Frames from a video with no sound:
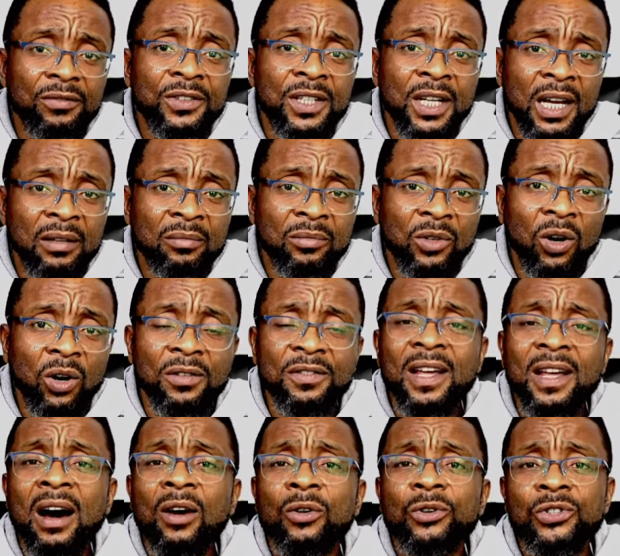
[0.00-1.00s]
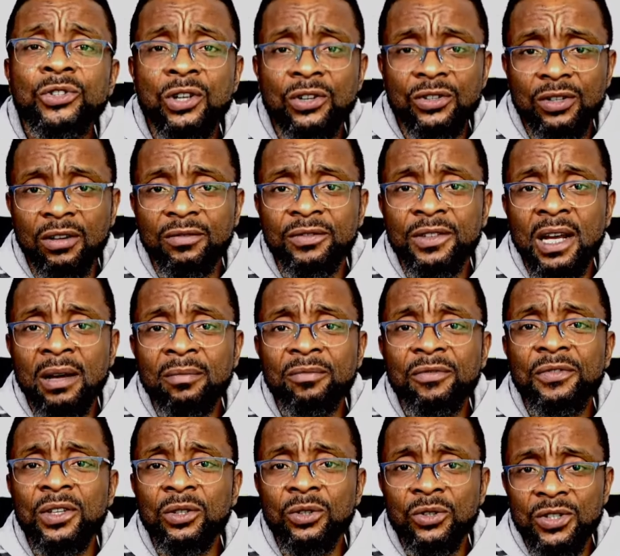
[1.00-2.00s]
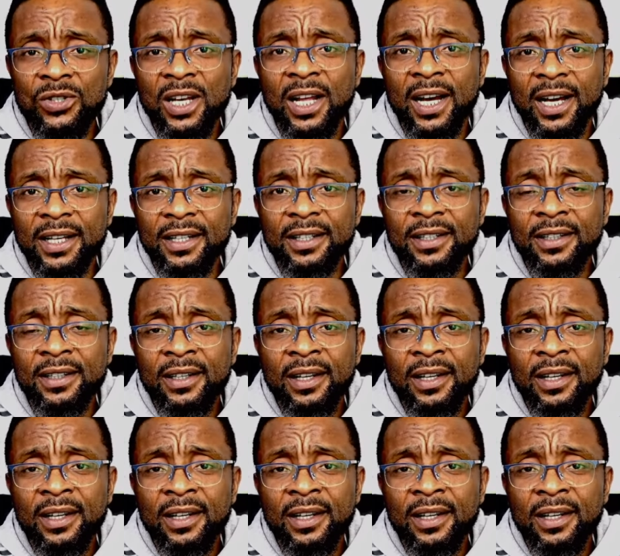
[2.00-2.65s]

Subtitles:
them or thousands of them feels like?